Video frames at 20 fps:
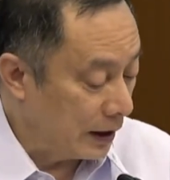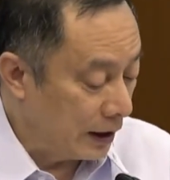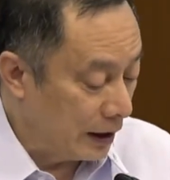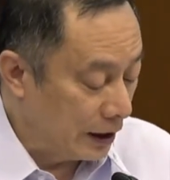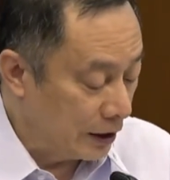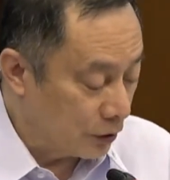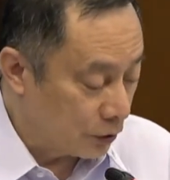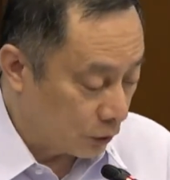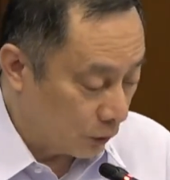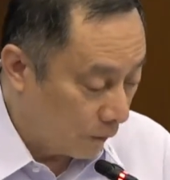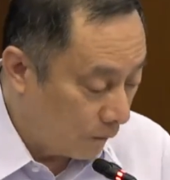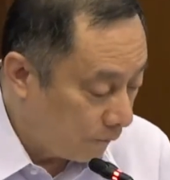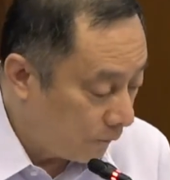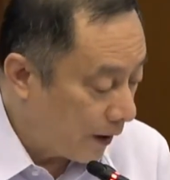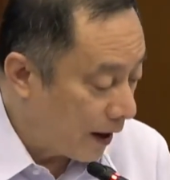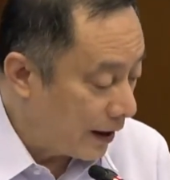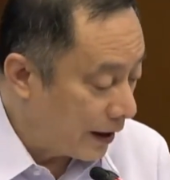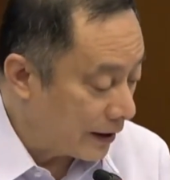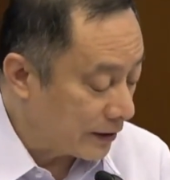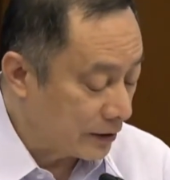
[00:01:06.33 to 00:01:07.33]

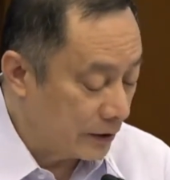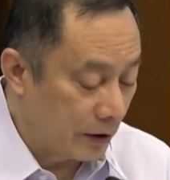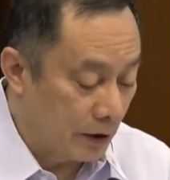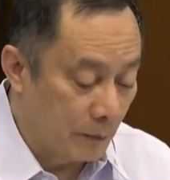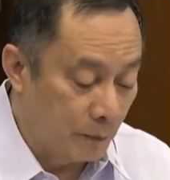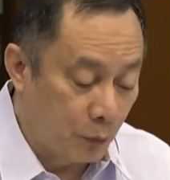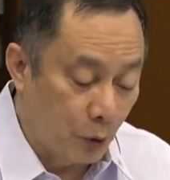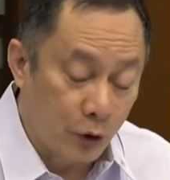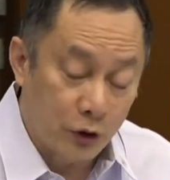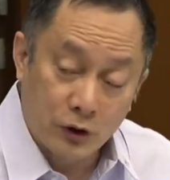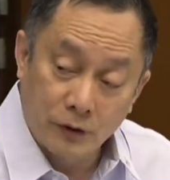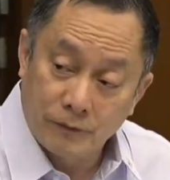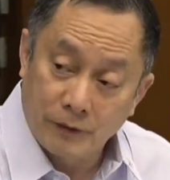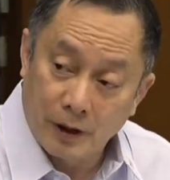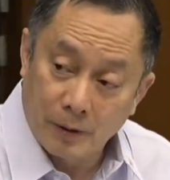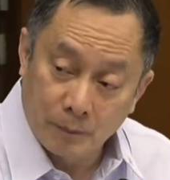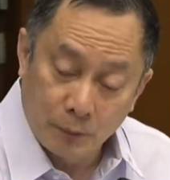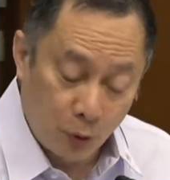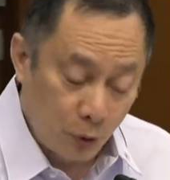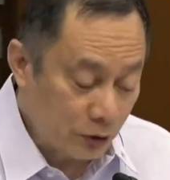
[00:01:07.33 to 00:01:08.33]
Insofar as the reports of
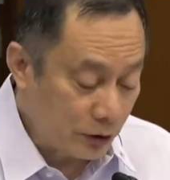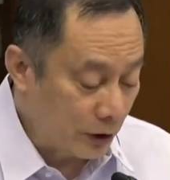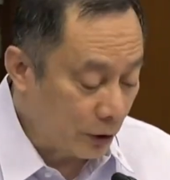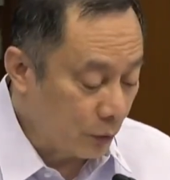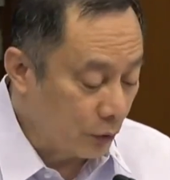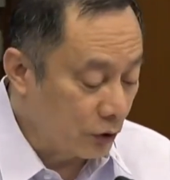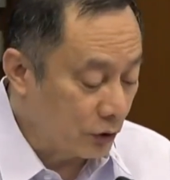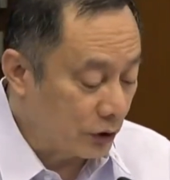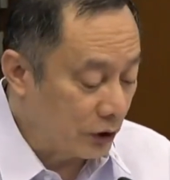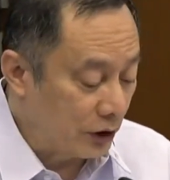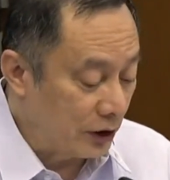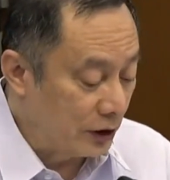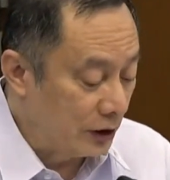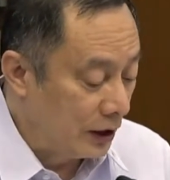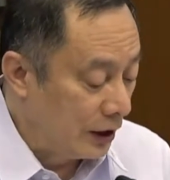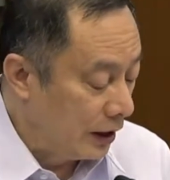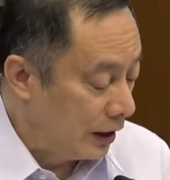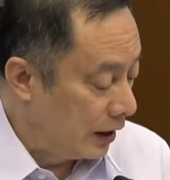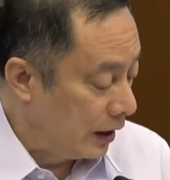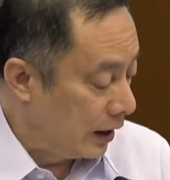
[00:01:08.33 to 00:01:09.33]
our posts are concerned,
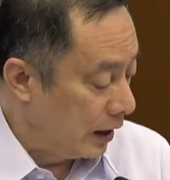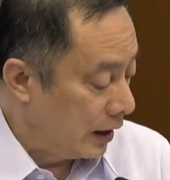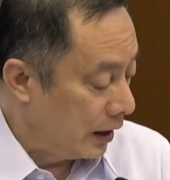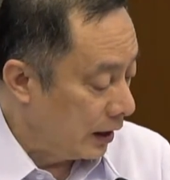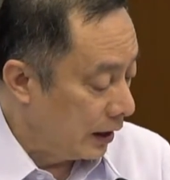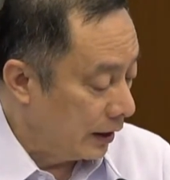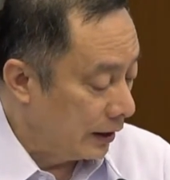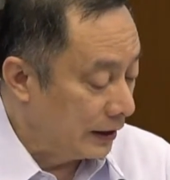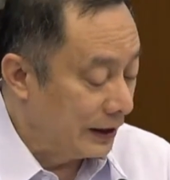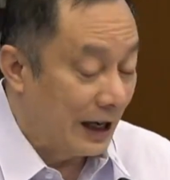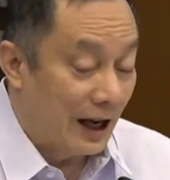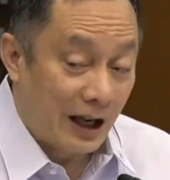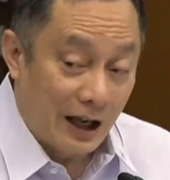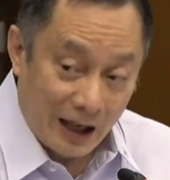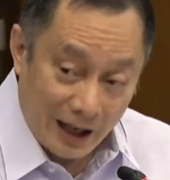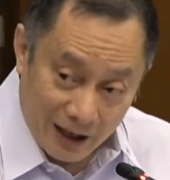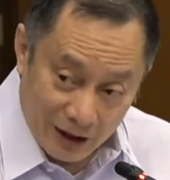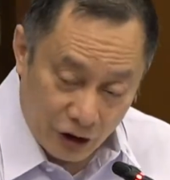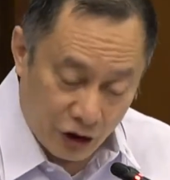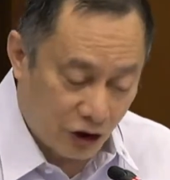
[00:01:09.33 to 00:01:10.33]
the
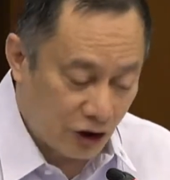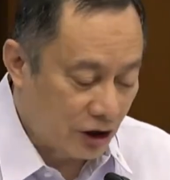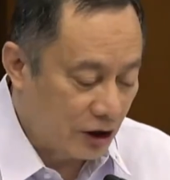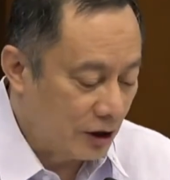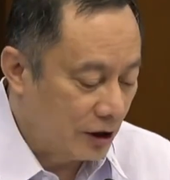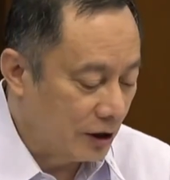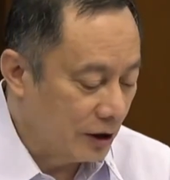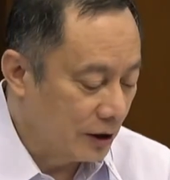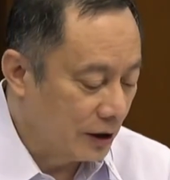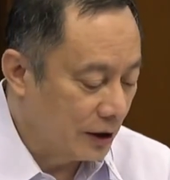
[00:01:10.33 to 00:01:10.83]
alleged